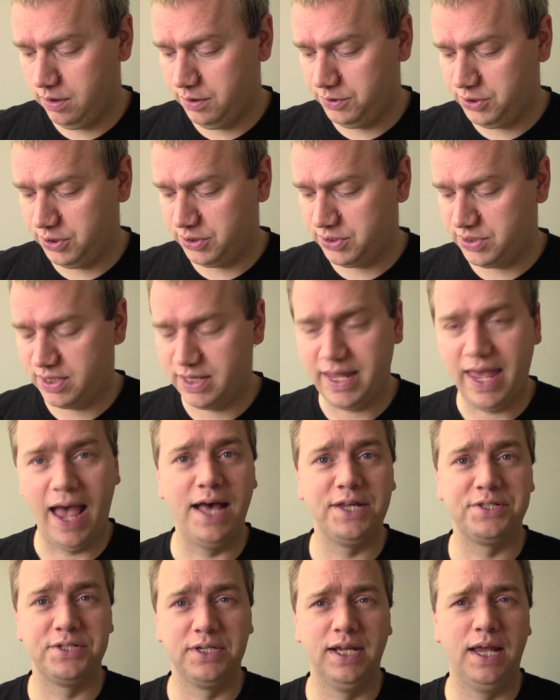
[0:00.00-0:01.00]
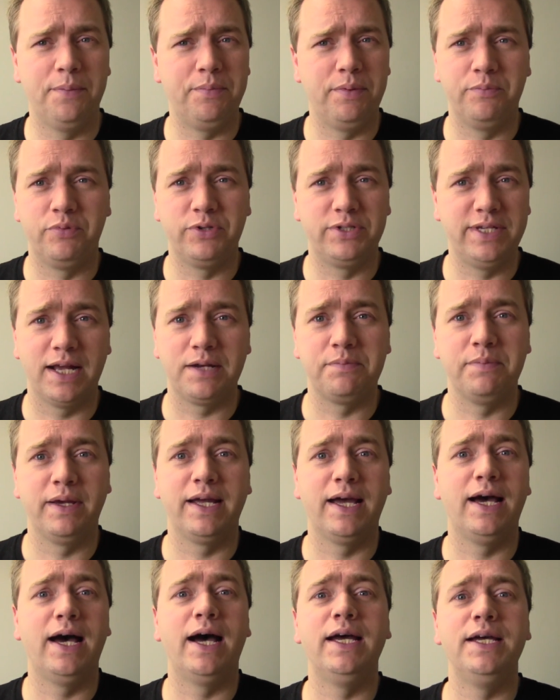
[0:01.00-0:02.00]
just castle up and protect my
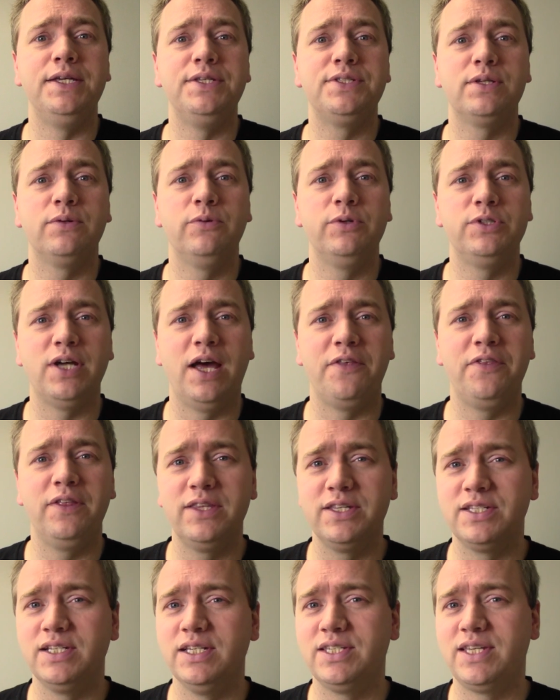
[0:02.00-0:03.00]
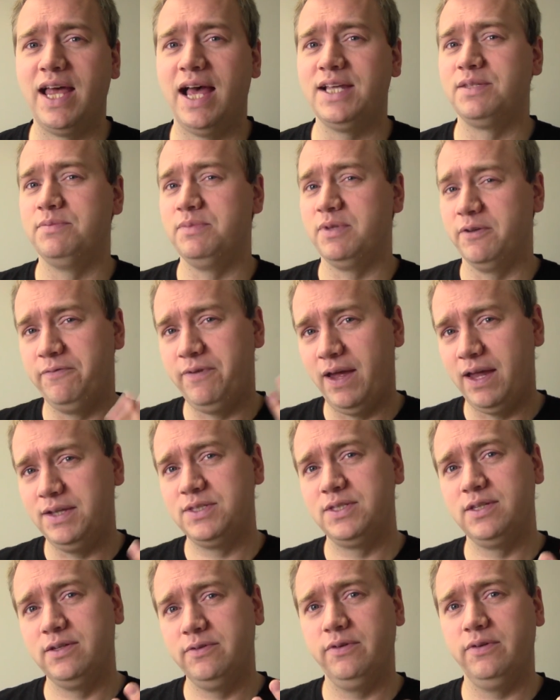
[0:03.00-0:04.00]
guys, which I think this list has some
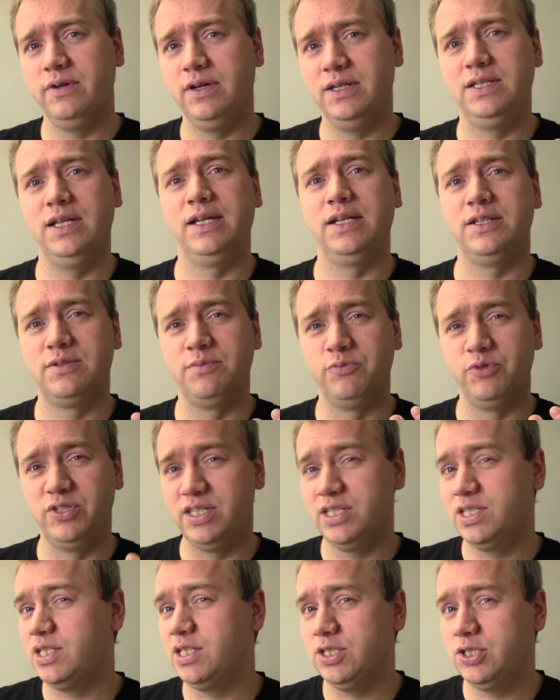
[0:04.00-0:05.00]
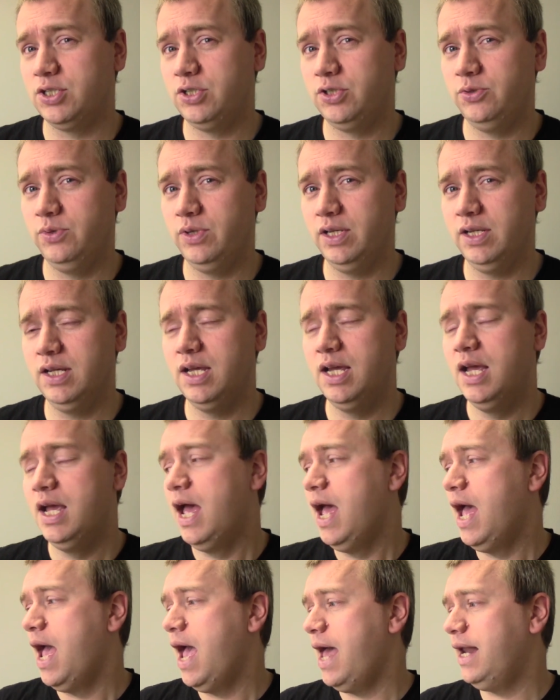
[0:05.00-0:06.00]
defensive, like some resistance to shooting.
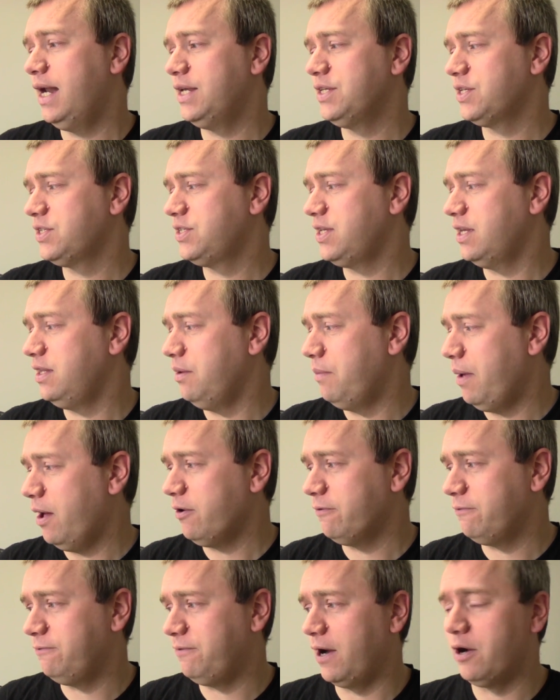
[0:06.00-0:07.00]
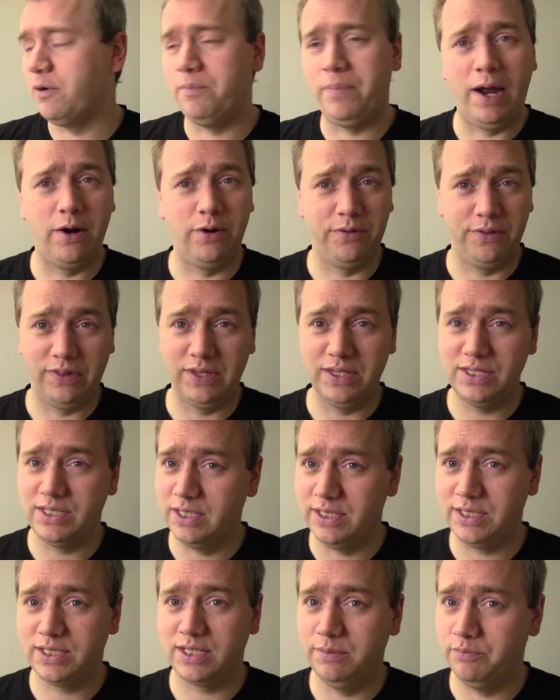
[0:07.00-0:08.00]
And as I said, the amount of firepower that this
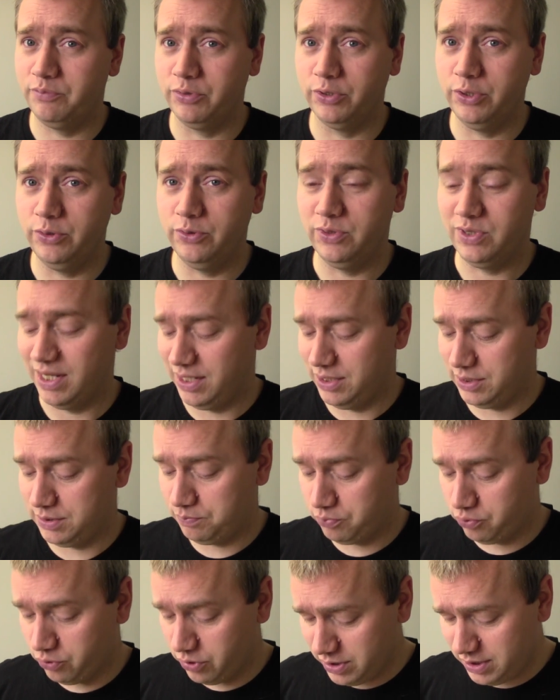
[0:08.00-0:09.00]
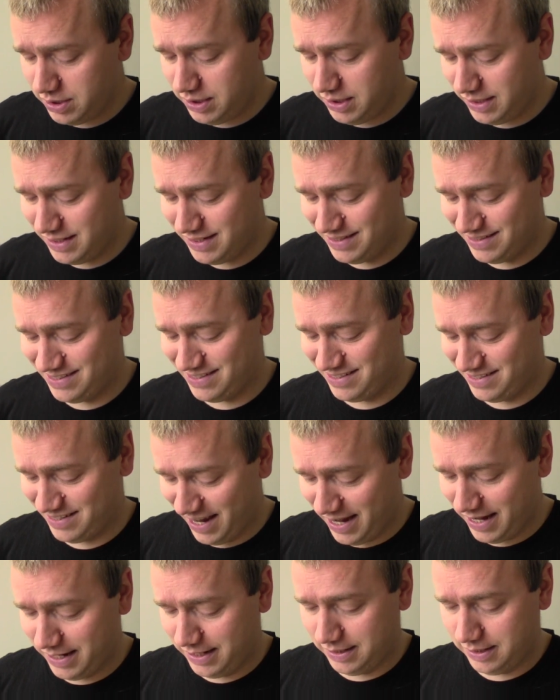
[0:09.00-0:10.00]
list can produce is pretty
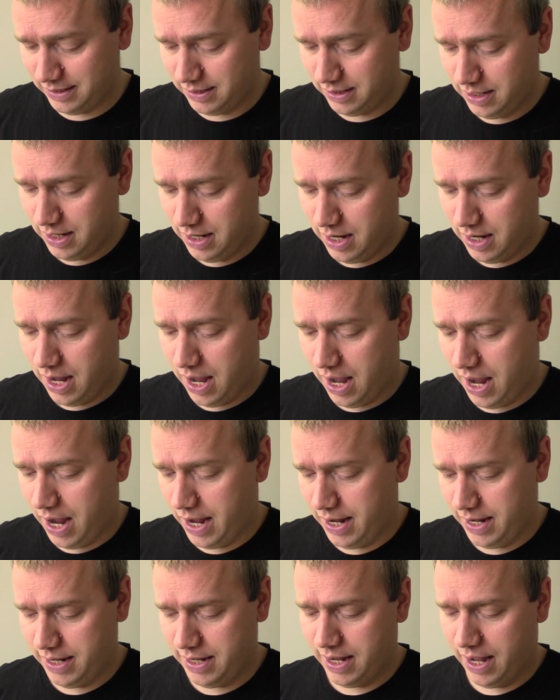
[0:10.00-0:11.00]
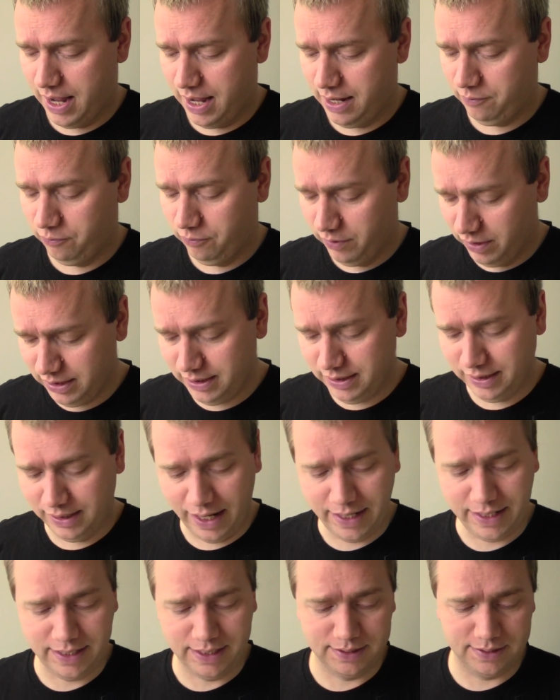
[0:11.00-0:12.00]
insane. I really
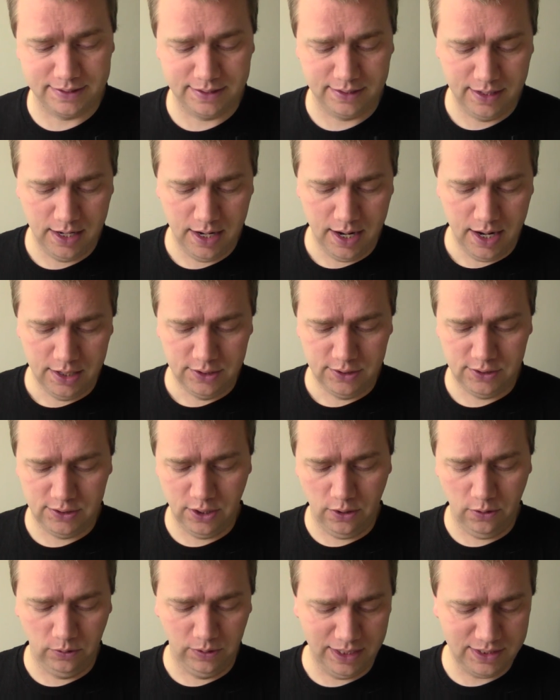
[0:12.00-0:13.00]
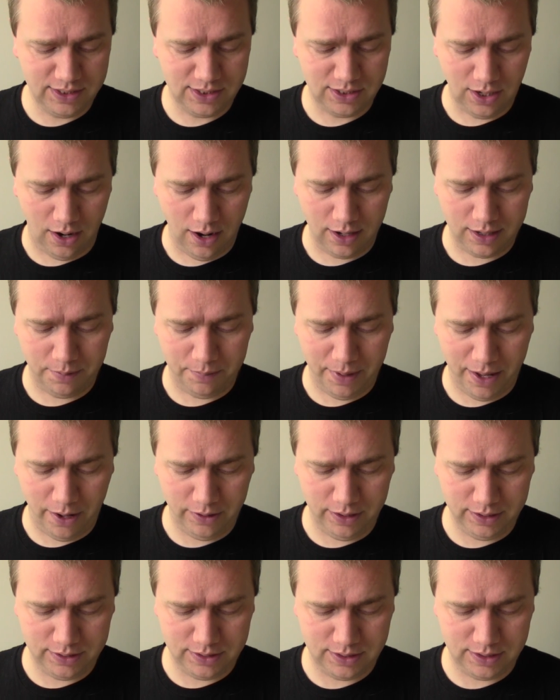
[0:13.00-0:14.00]
like it. So let's talk about
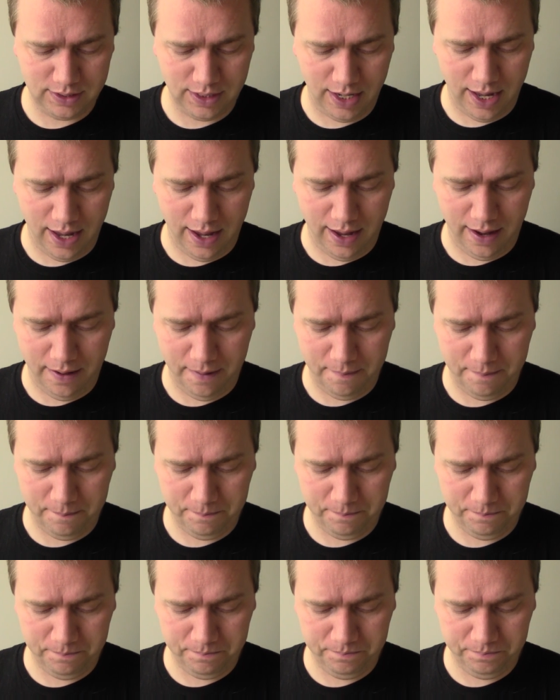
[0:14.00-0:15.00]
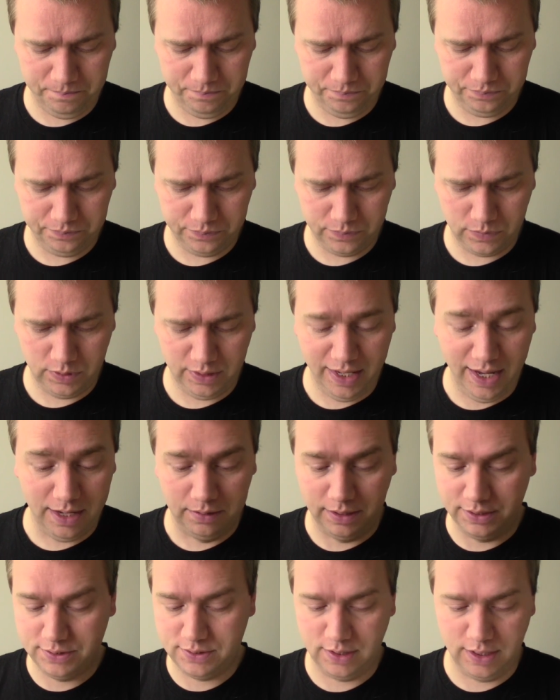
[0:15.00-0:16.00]
it. Yeah,
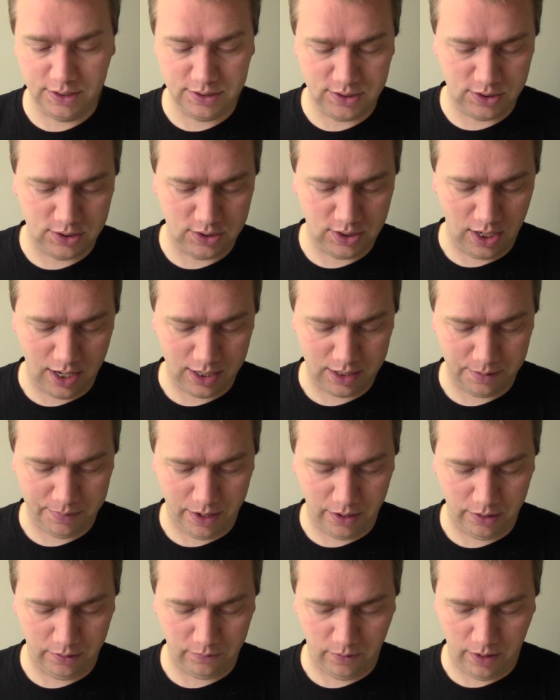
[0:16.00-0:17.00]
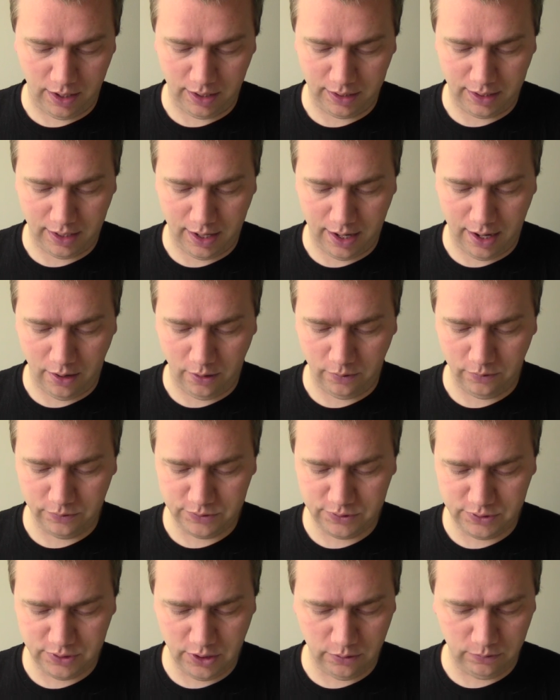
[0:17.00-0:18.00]
let's talk about it right now.
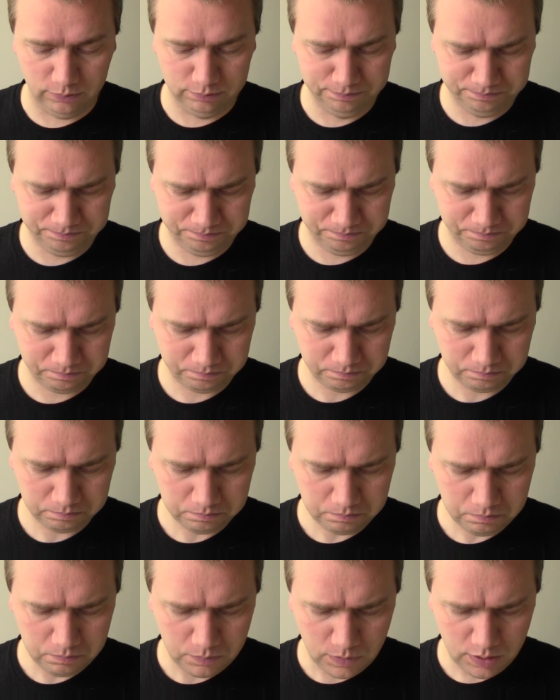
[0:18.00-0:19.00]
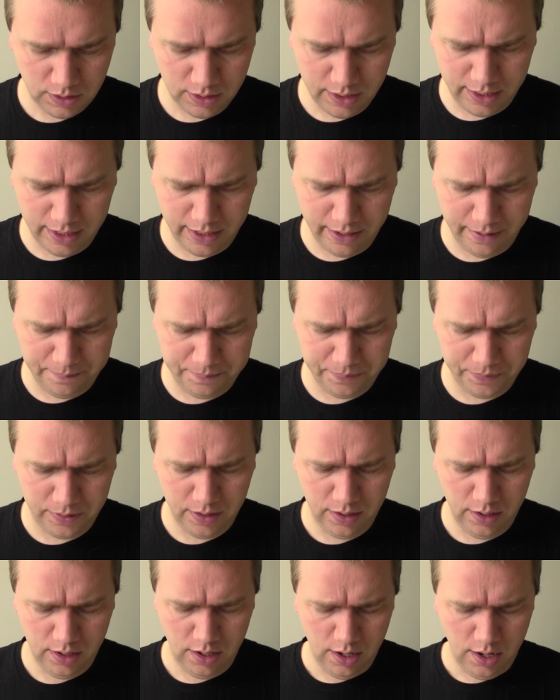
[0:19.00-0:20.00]
So
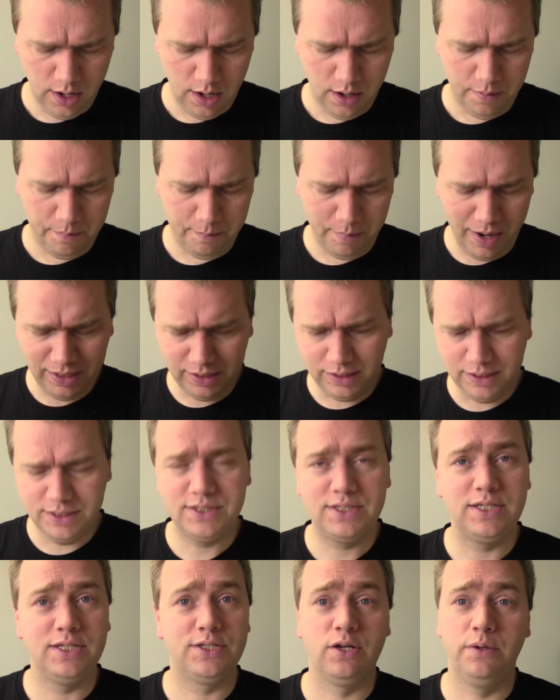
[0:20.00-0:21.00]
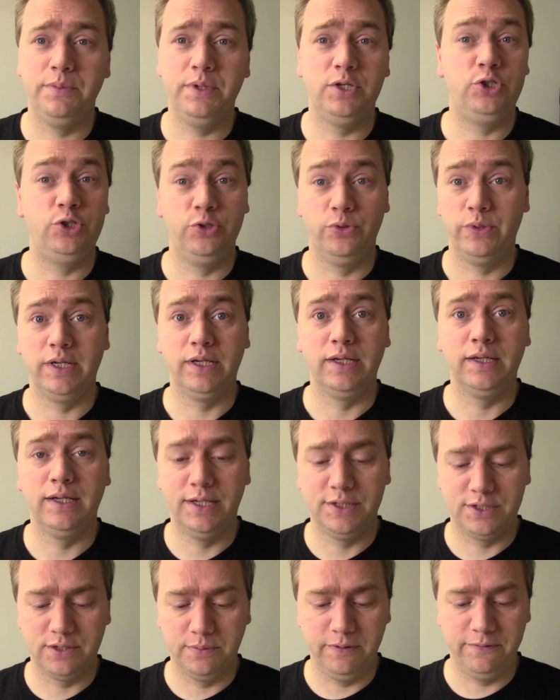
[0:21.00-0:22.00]
my list is going to be shooting.
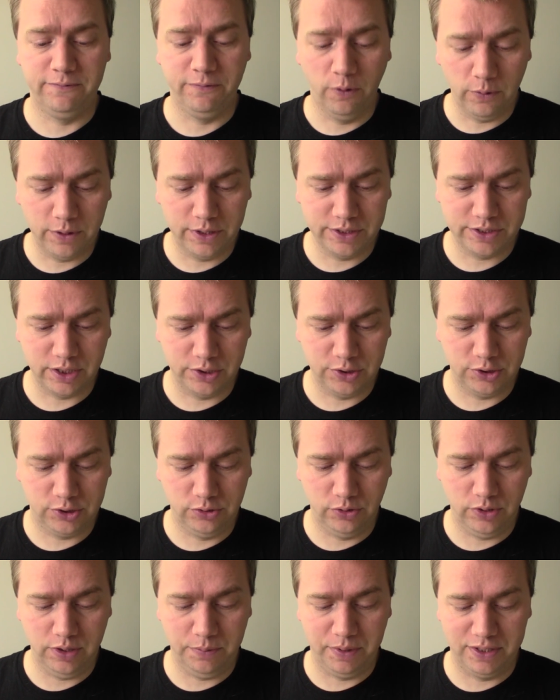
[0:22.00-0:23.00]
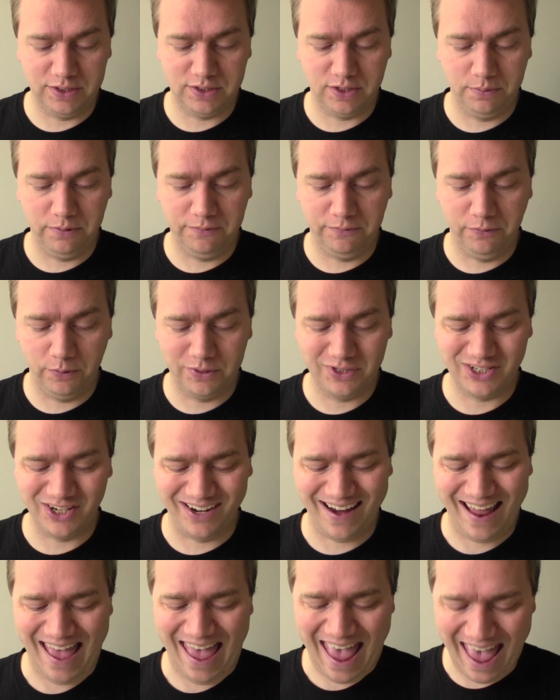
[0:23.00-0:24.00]
It's going to be focused on shooting, but it's going to be focused
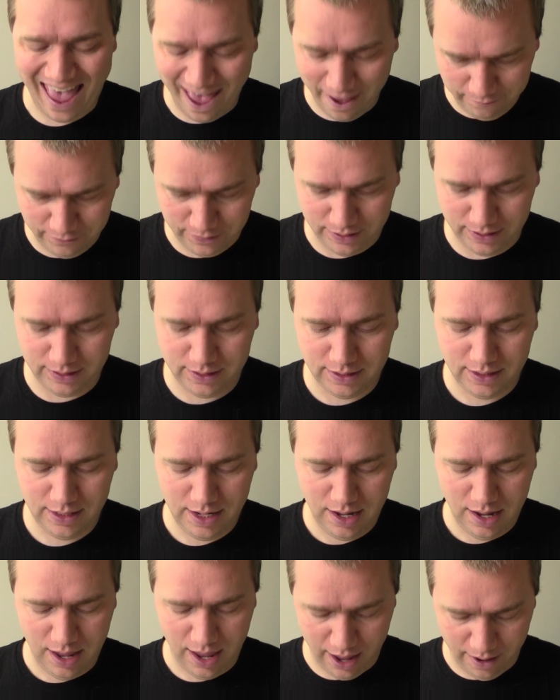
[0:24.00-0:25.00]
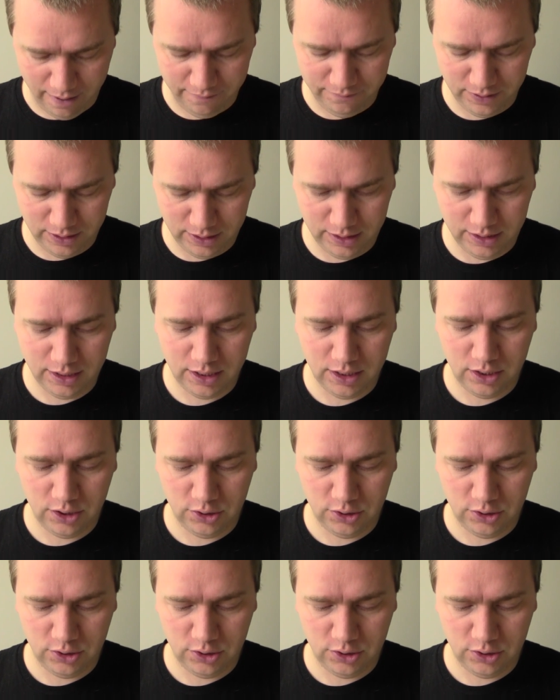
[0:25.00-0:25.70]
on heavy